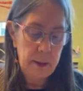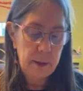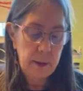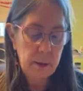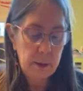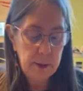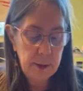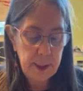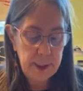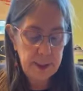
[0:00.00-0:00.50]

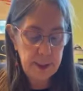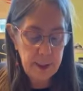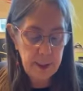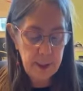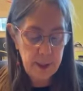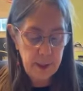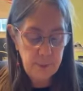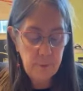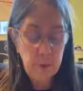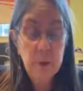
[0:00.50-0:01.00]
This looks like a
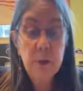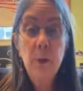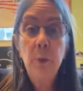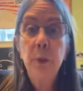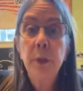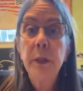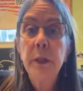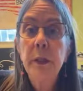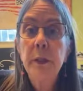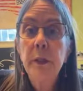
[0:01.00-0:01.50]
navy.
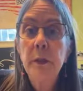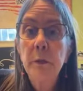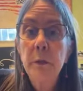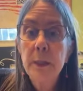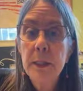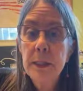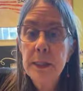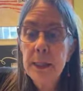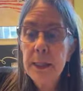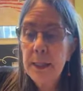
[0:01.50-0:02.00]
So we're going to do
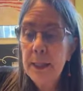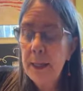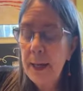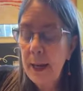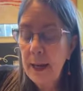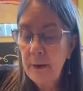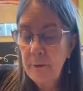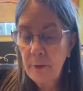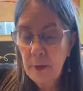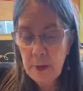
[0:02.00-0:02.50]
this in a
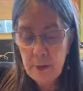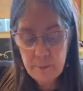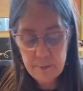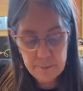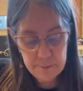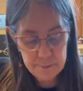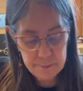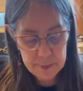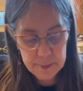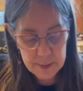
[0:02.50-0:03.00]
navy.